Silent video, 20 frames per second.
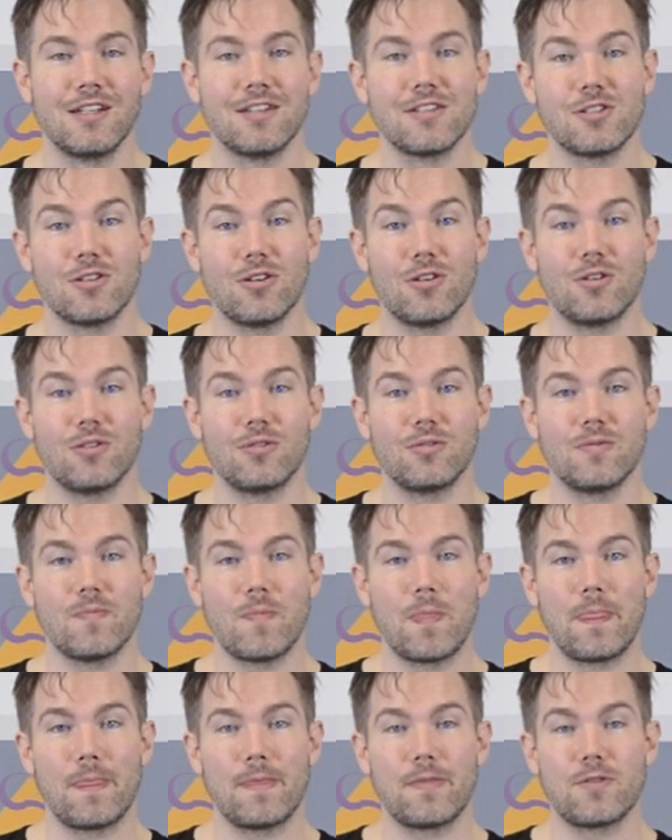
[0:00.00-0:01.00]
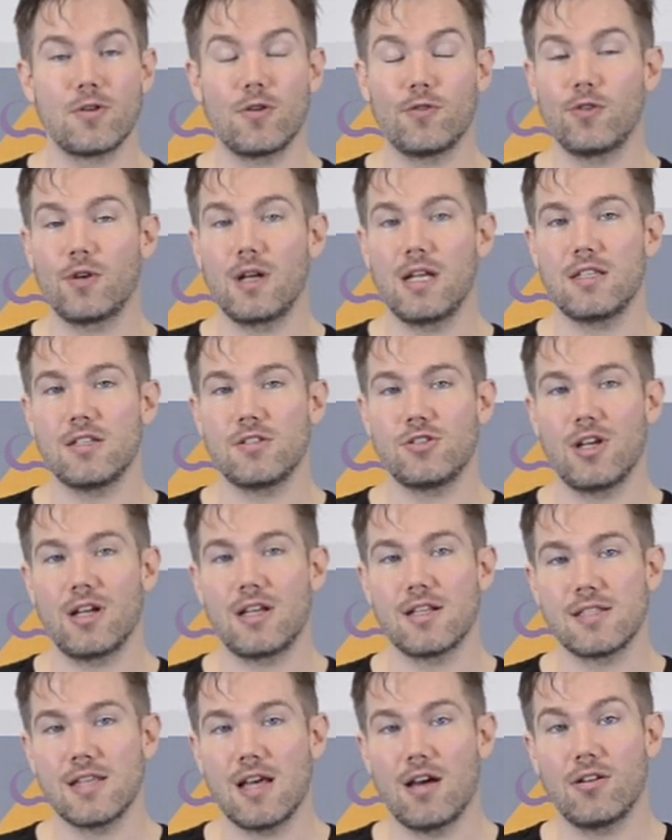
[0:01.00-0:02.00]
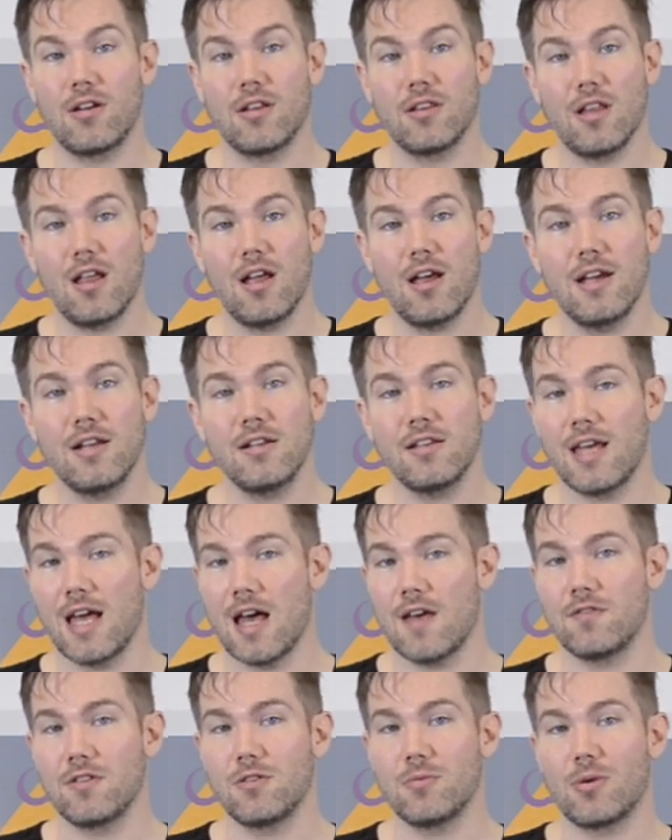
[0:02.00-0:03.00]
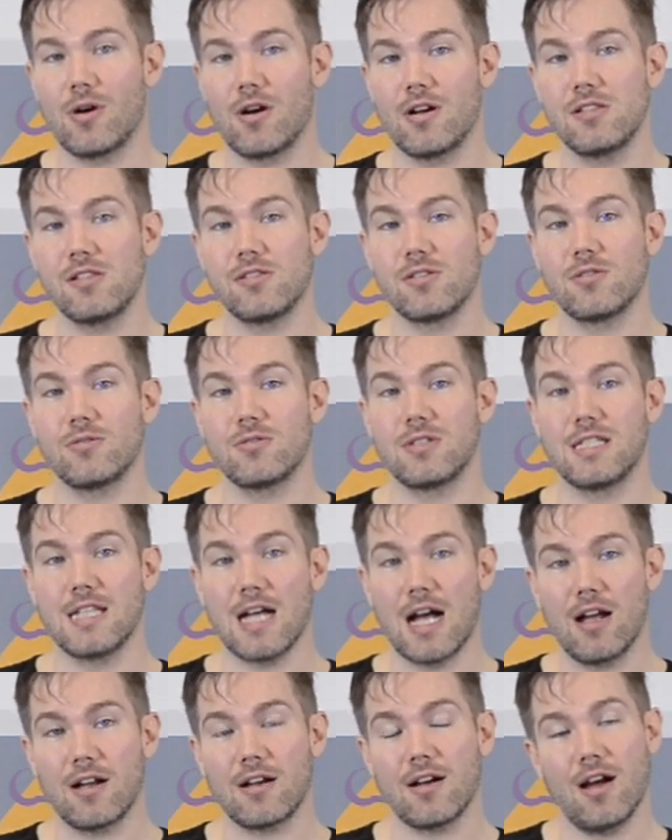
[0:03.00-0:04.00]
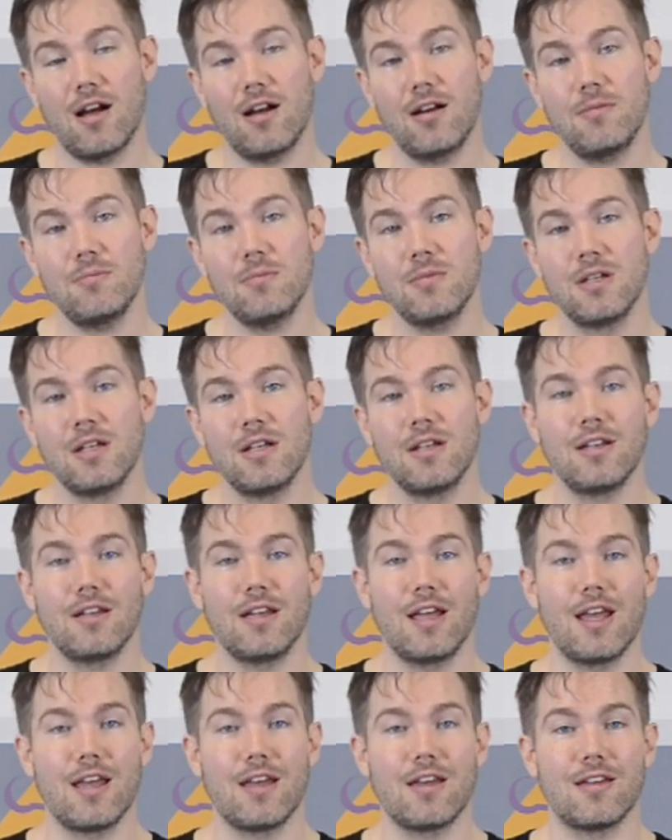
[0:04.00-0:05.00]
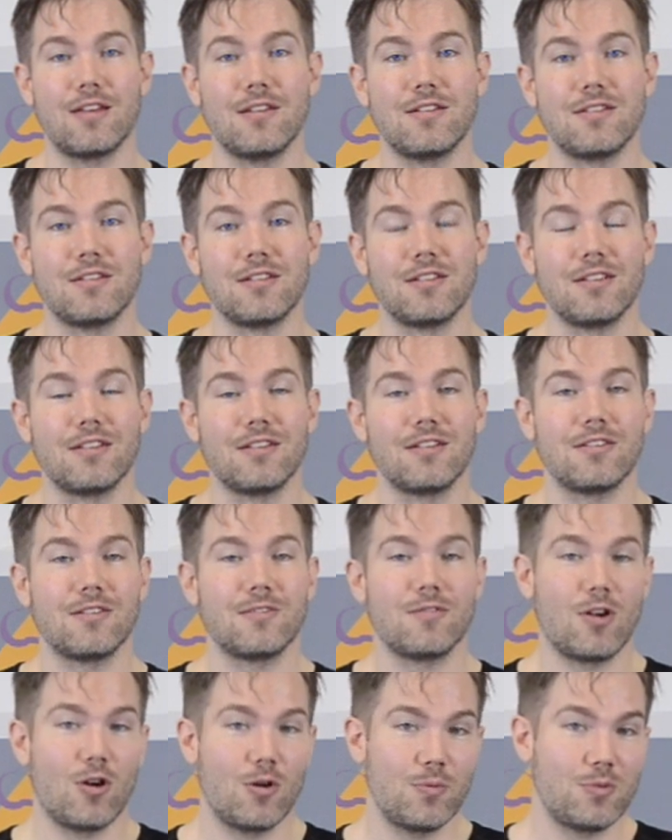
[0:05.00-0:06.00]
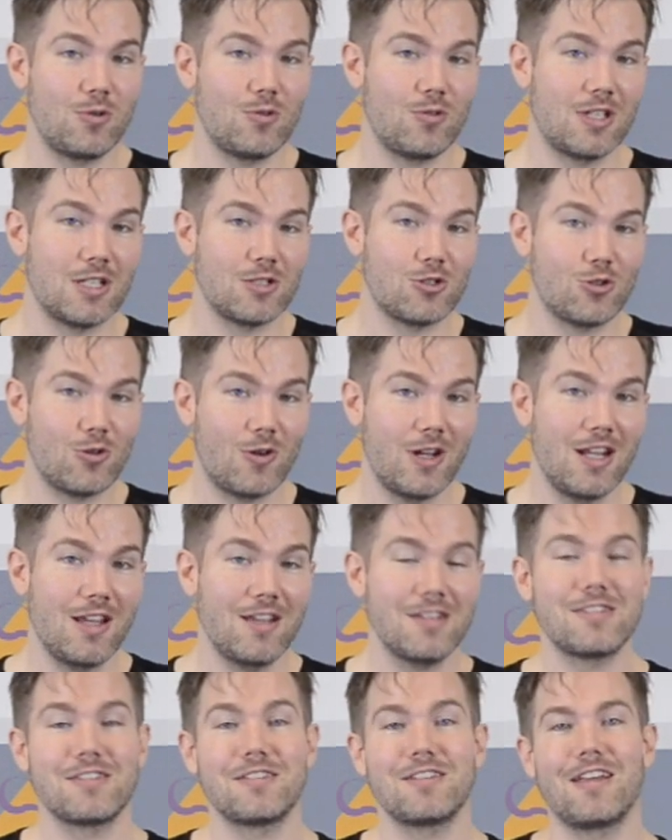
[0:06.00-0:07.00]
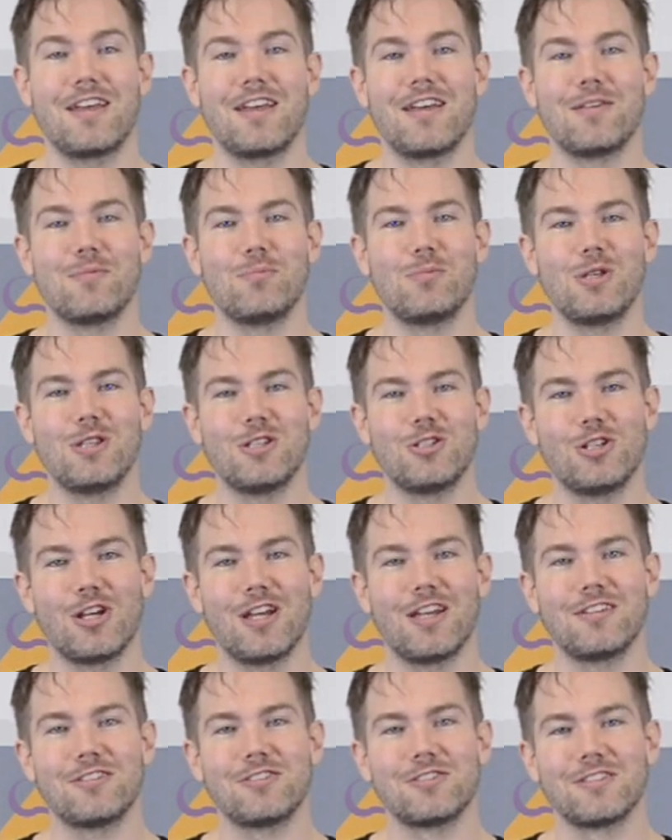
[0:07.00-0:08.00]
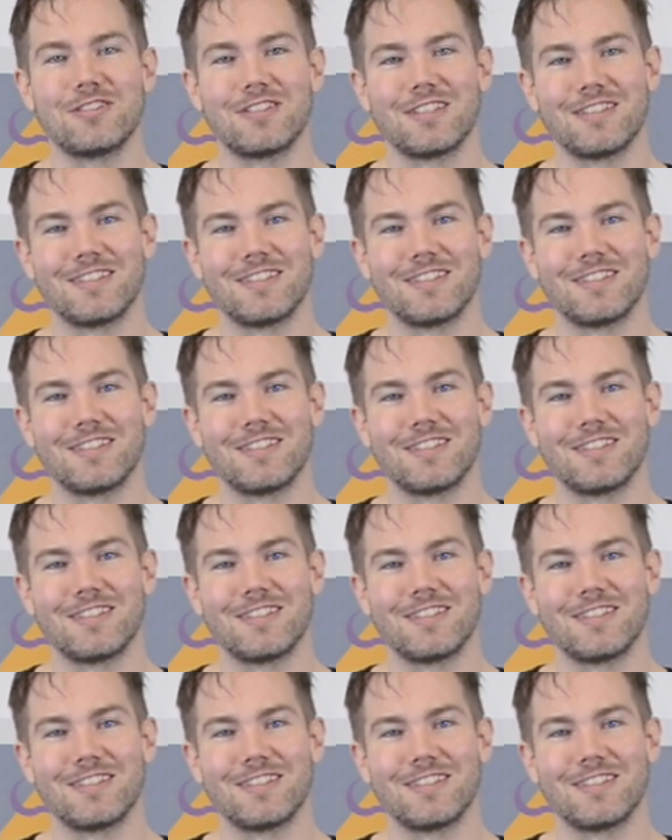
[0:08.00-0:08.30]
So don't forget to check us out online, cafeduparaiso.com, and hope you can join us and be the change.